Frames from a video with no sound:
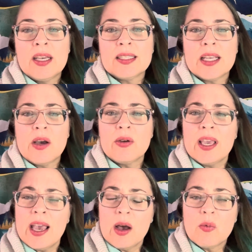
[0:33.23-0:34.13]
So
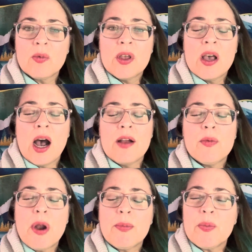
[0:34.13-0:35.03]
yeah, I
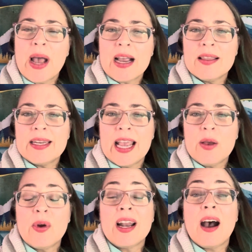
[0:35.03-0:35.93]
remember back in the day
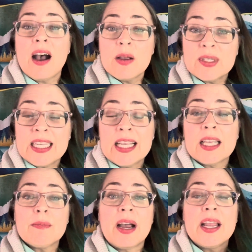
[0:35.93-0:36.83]
when I was
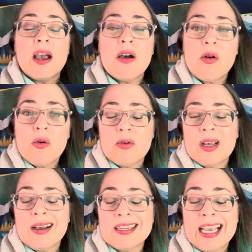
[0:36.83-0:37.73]
healing my
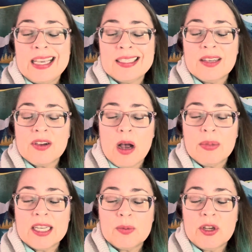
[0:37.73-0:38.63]
own case of
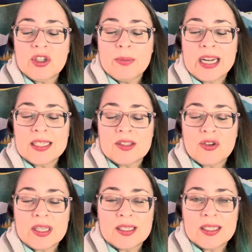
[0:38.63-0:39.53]
complex post-traumatic
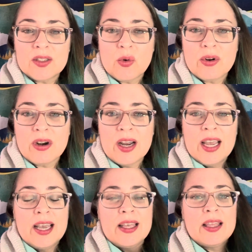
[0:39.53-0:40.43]
stress disorder,
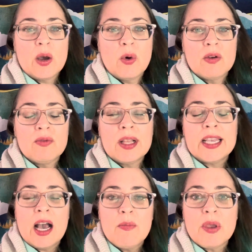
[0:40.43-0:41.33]
that what really
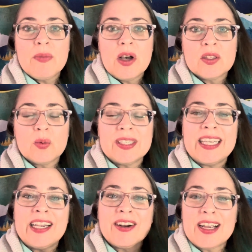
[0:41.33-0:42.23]
helped me most was
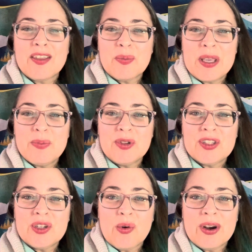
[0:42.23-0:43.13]
hearing other people's
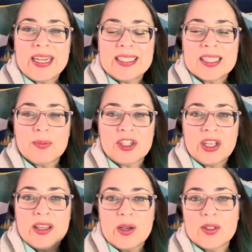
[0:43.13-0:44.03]
stories, especially
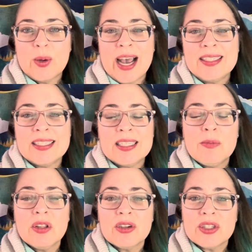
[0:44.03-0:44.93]
those who had
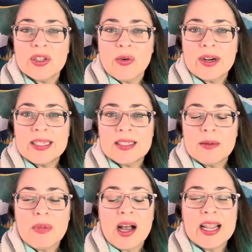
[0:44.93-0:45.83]
similar stories to
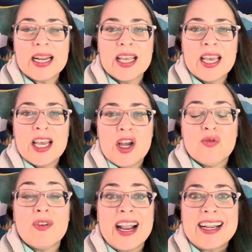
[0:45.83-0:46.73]
mine,
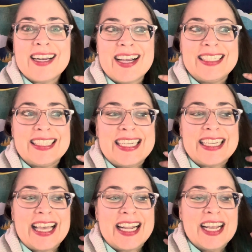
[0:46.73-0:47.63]
recognizing
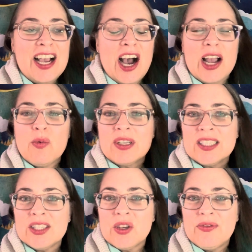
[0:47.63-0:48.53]
that I
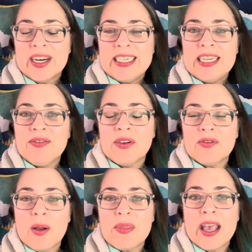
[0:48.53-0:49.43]
wasn't so very different
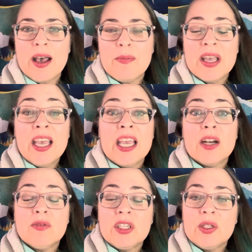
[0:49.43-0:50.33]
from them.
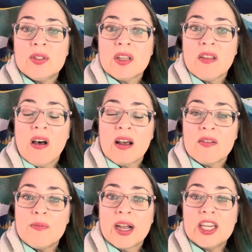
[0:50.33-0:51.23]
It reduced a lot
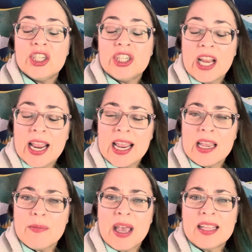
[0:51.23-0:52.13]
of my
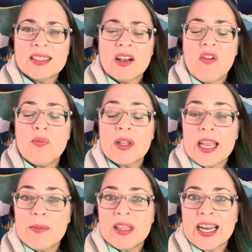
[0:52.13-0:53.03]
shame and
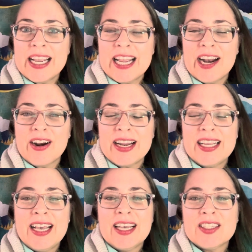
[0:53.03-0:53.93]
self-blame that I carried.
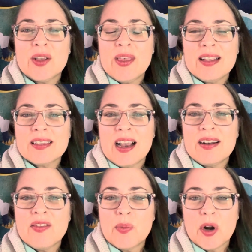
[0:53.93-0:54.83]
So that's kind
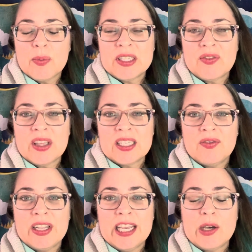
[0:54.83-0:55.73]
of the purpose for this
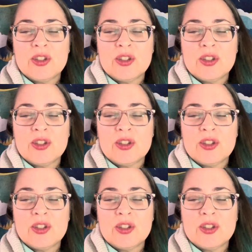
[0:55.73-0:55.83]
video.